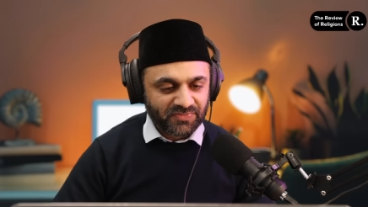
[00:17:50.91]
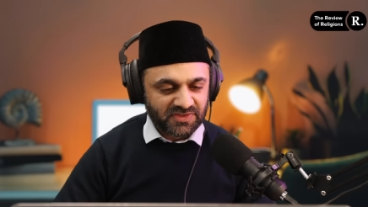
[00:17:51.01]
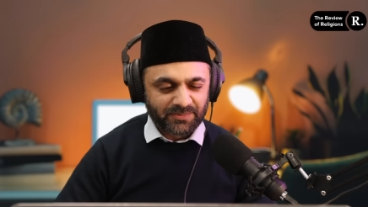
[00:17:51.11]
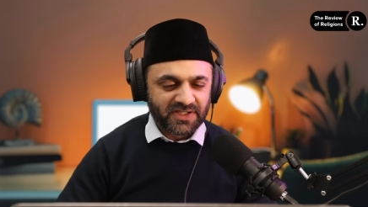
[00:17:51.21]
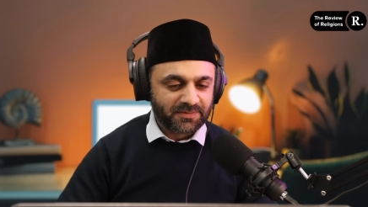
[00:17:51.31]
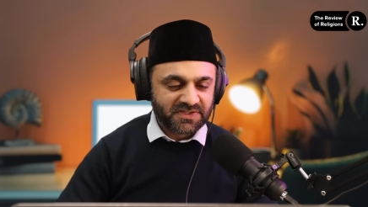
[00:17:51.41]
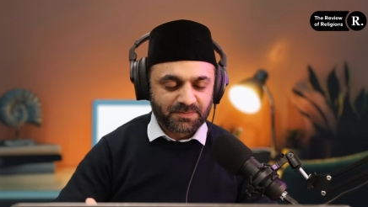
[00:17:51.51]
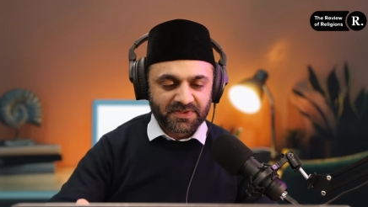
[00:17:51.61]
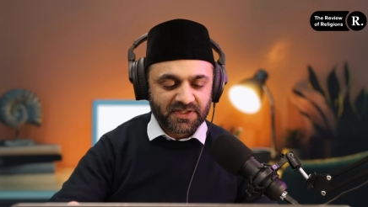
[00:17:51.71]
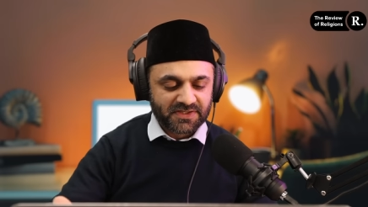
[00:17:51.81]
Sometimes it's
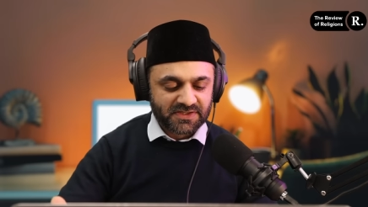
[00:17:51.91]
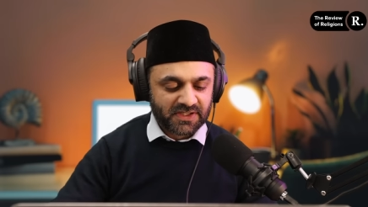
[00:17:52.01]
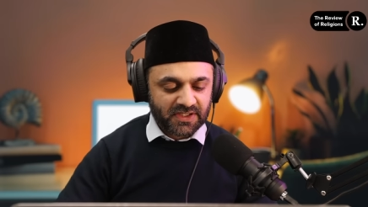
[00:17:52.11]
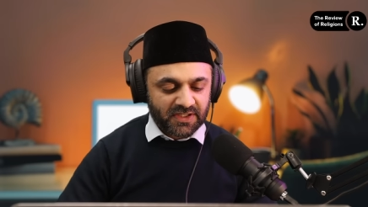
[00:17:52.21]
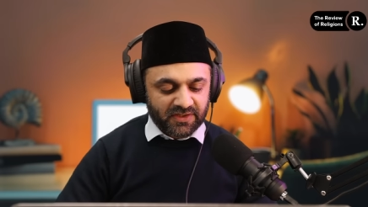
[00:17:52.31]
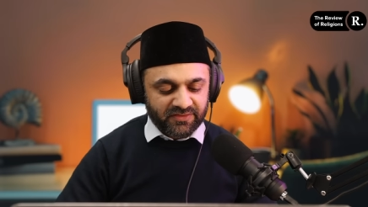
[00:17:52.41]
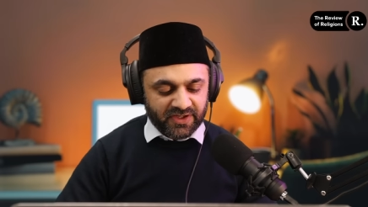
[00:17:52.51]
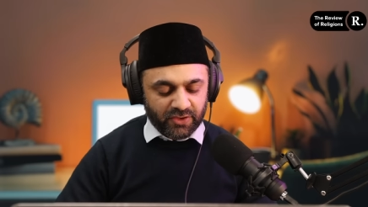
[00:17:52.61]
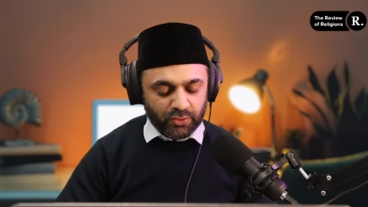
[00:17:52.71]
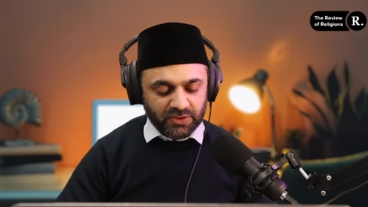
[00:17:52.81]
because
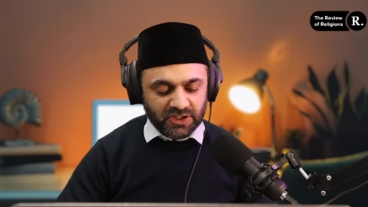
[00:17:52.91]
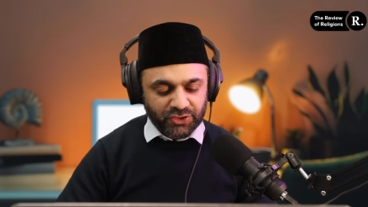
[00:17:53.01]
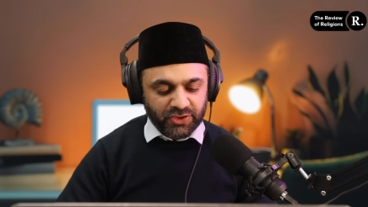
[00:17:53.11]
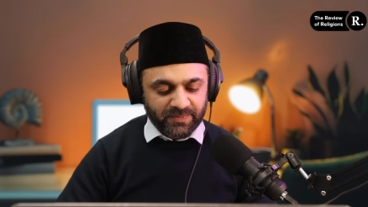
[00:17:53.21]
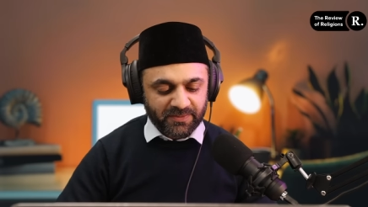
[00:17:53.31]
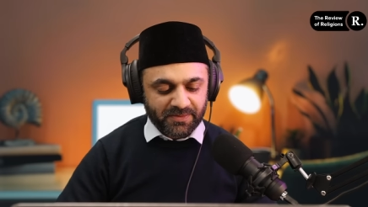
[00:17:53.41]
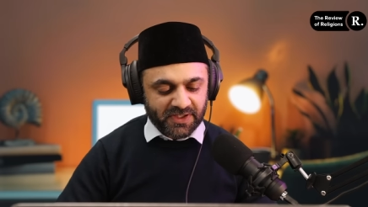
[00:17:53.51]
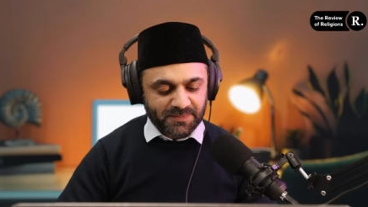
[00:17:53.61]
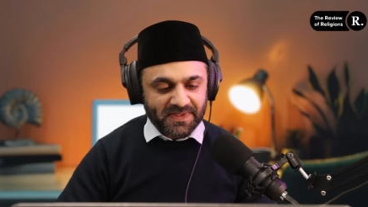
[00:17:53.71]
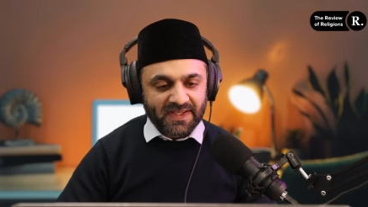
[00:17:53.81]
their own country people
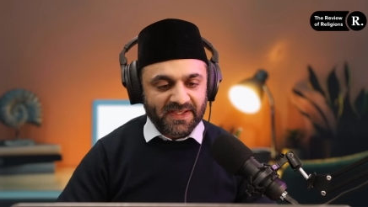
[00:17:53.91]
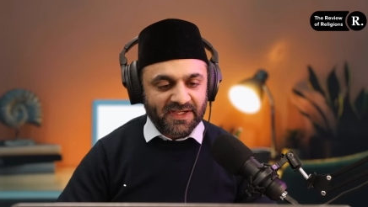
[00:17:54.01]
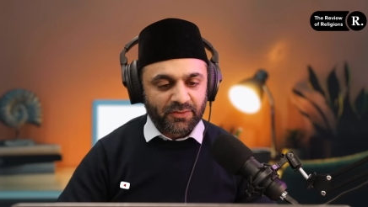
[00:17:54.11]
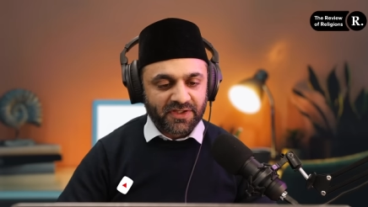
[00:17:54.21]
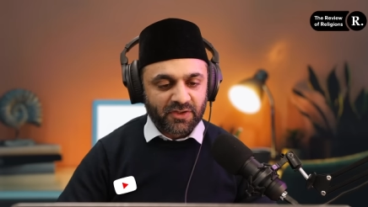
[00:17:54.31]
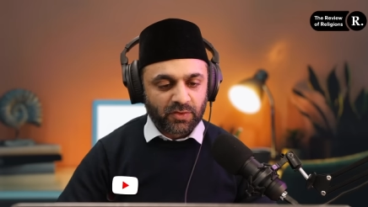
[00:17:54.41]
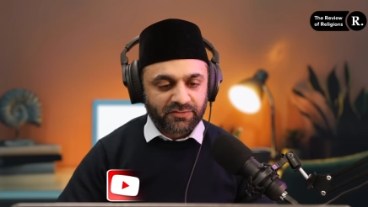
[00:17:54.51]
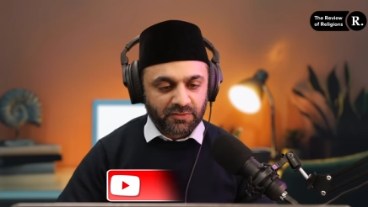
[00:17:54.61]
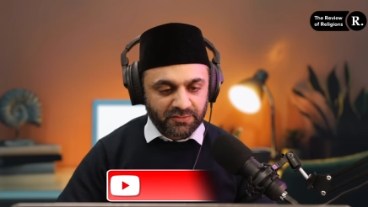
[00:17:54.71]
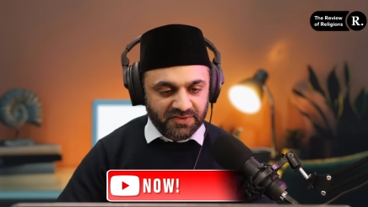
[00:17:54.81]
are speaking out and they don't want
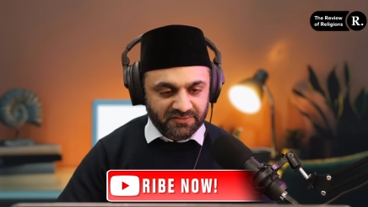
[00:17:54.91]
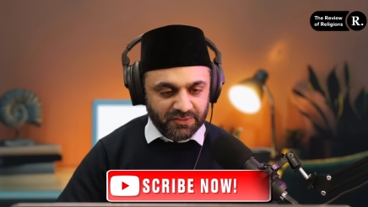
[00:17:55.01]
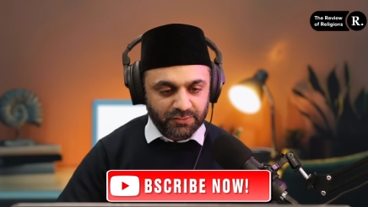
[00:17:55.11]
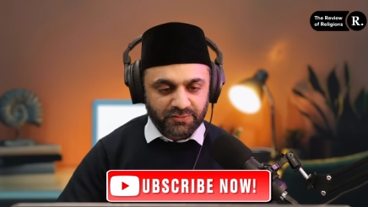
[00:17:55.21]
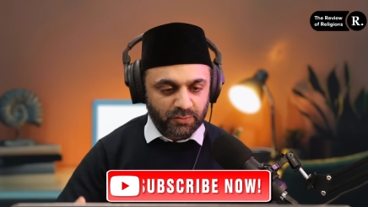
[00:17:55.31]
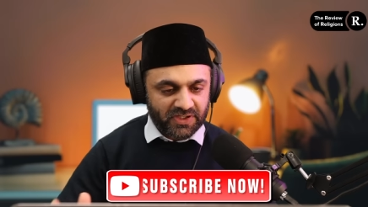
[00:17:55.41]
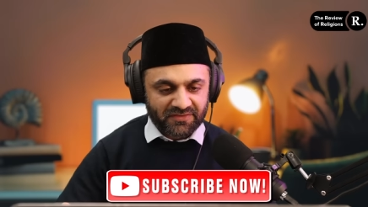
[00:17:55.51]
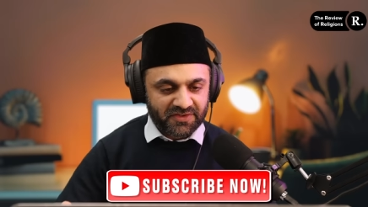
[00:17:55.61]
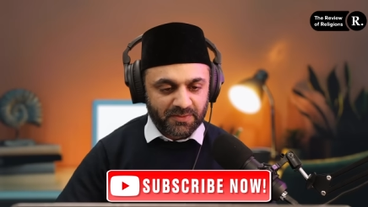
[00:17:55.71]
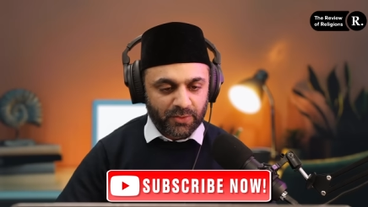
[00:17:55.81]
to lose their vote. So,
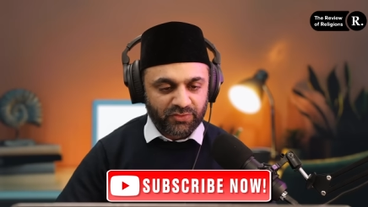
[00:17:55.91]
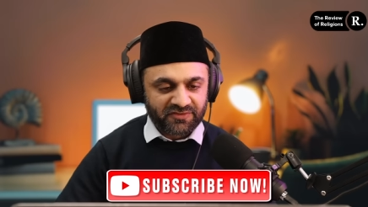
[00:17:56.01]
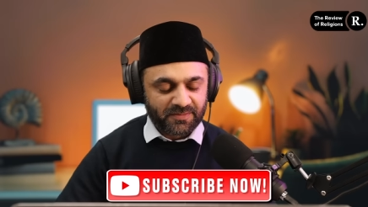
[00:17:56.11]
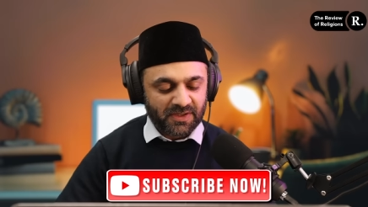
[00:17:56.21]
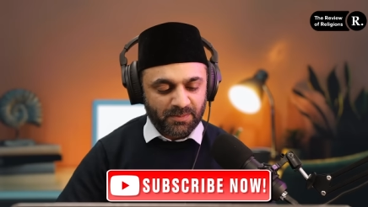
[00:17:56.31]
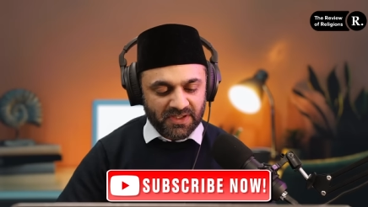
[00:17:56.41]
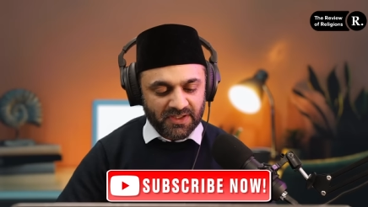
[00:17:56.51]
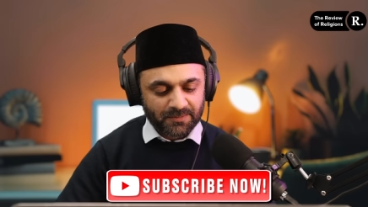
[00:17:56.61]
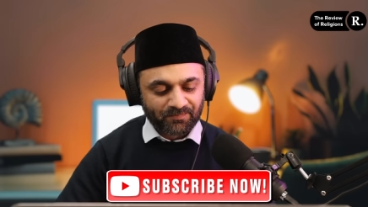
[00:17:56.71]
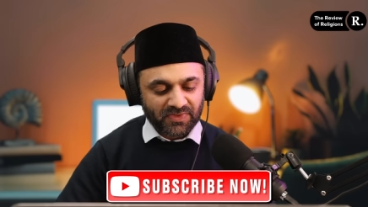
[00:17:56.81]
whatever the motive might be,